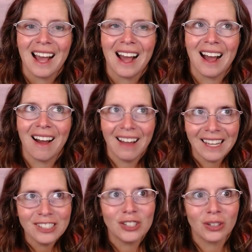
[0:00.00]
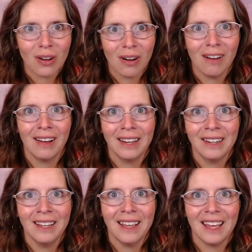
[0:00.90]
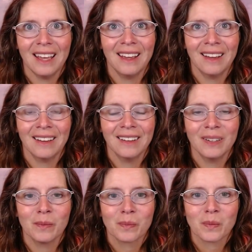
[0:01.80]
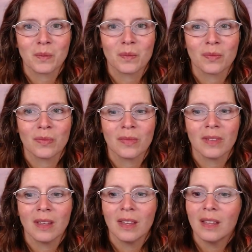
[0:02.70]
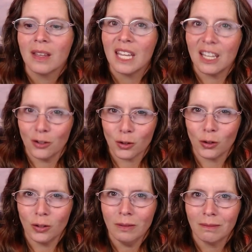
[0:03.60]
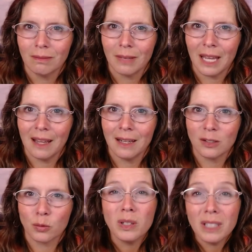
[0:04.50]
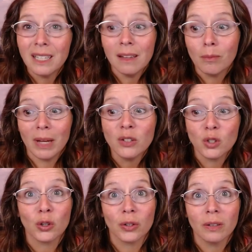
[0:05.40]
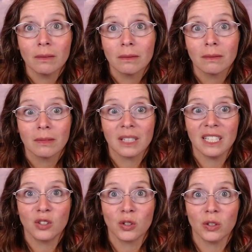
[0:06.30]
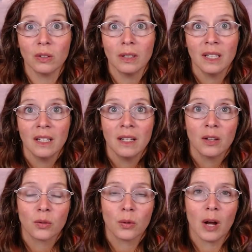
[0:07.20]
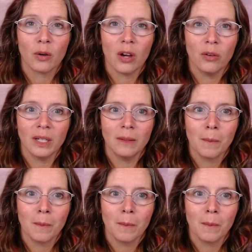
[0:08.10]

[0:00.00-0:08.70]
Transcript: I took on an intern and really mentored the intern throughout COVID.